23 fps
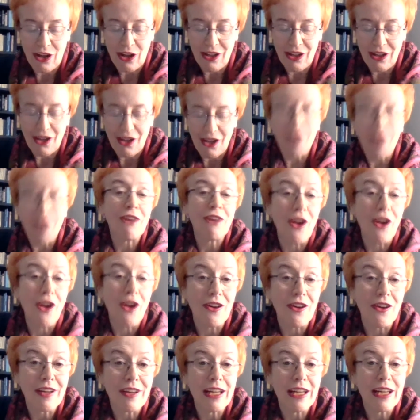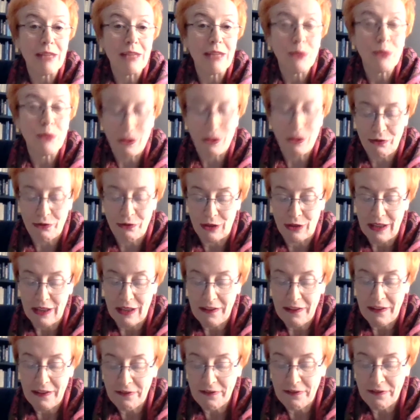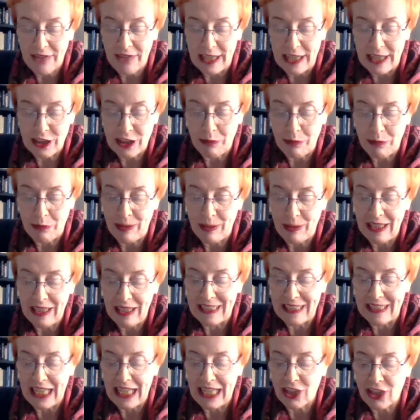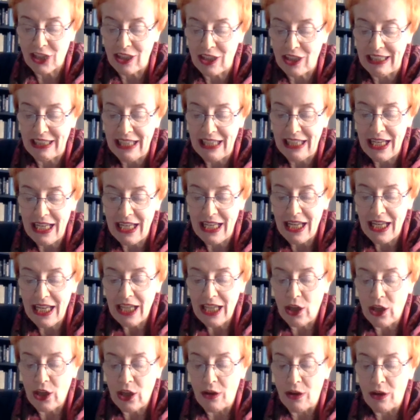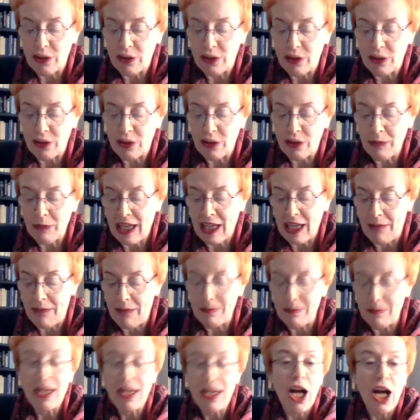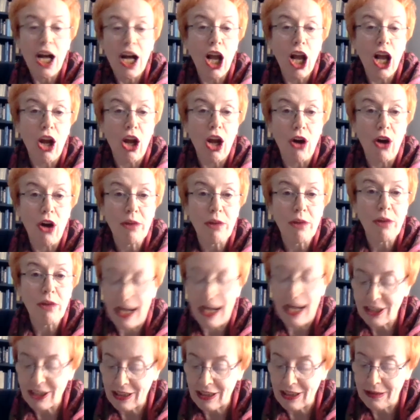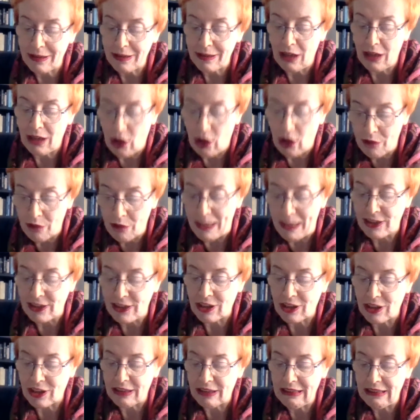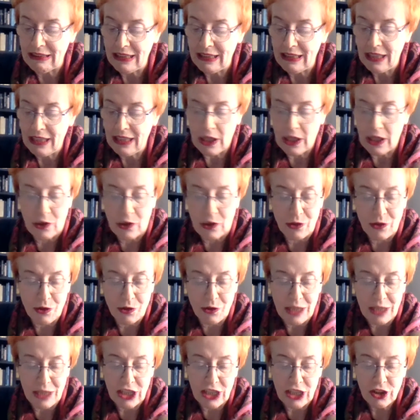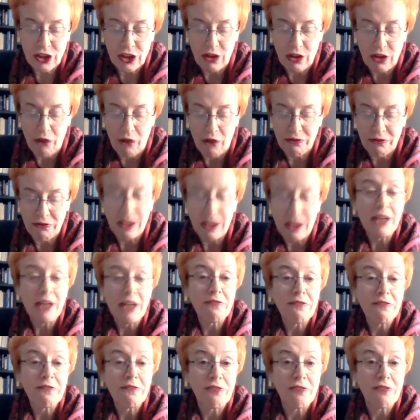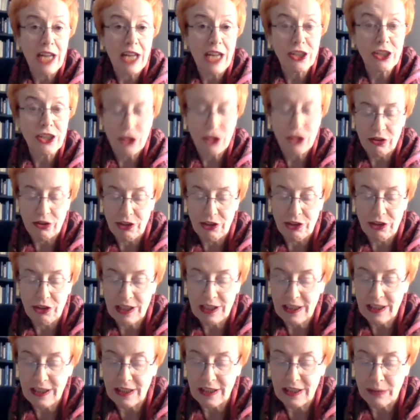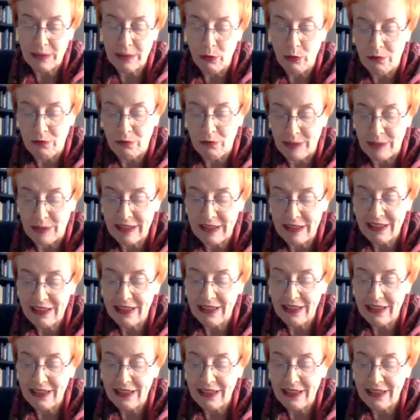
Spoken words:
of a long and beautiful friendship is actually going to become a long battle, a continuation of French resistance movement,